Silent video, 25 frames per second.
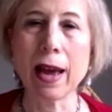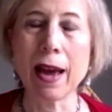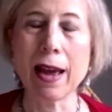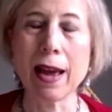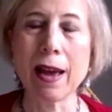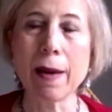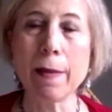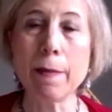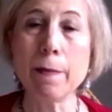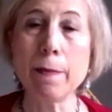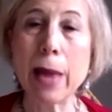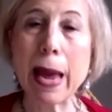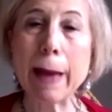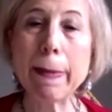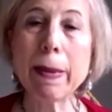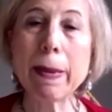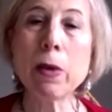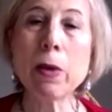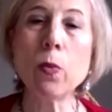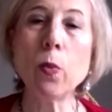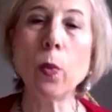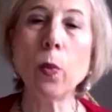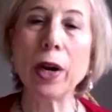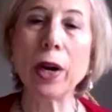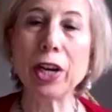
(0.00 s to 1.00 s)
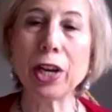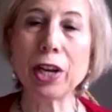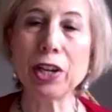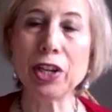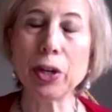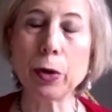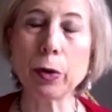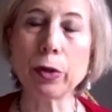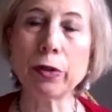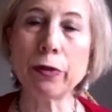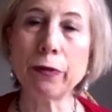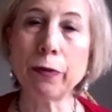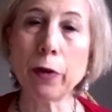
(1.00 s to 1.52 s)
maybe what you can do
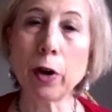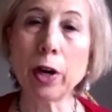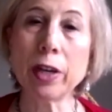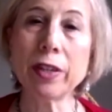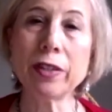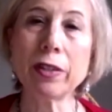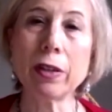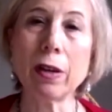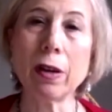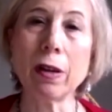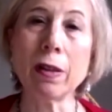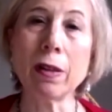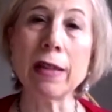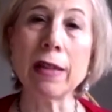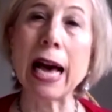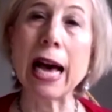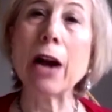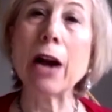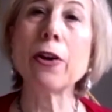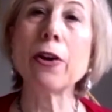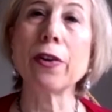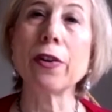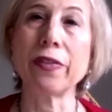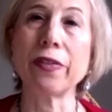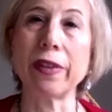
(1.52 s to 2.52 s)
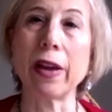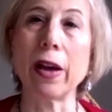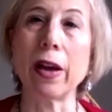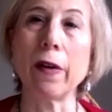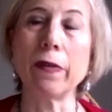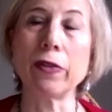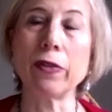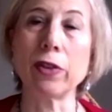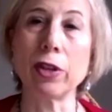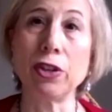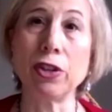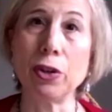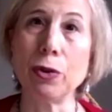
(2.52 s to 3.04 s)
is first allow yourself
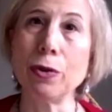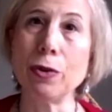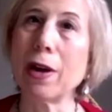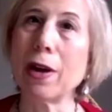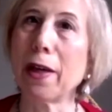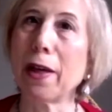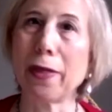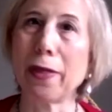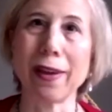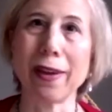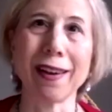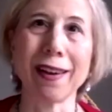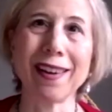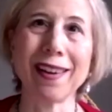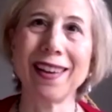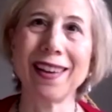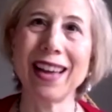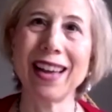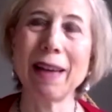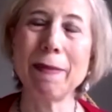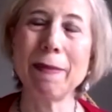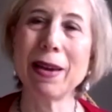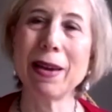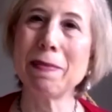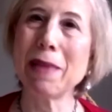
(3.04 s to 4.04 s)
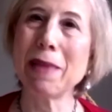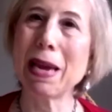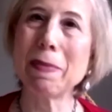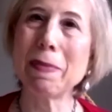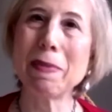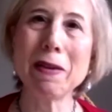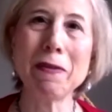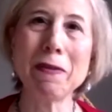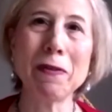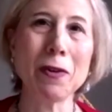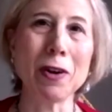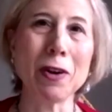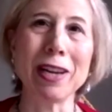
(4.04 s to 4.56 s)
to do nothing. I mean, maybe
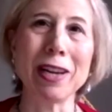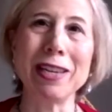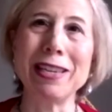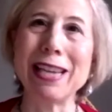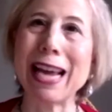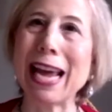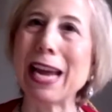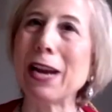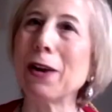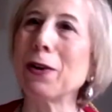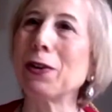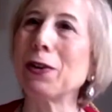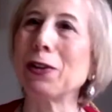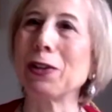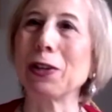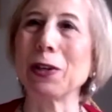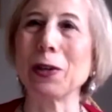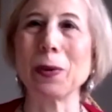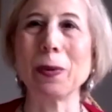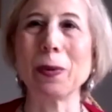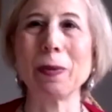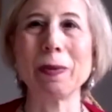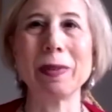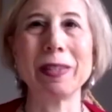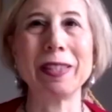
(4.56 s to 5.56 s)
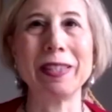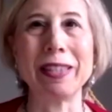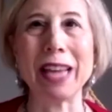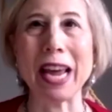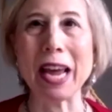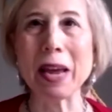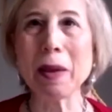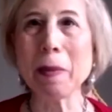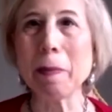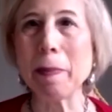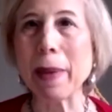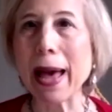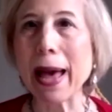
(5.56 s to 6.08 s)
for a day or two, stay
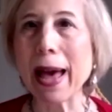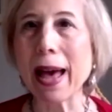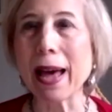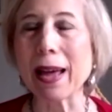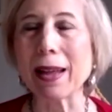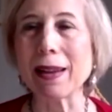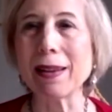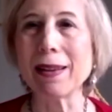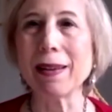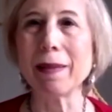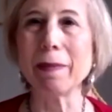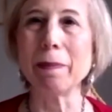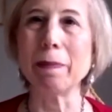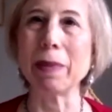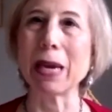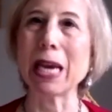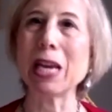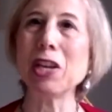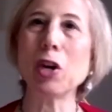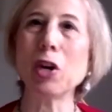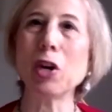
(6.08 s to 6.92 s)
in bed, be in your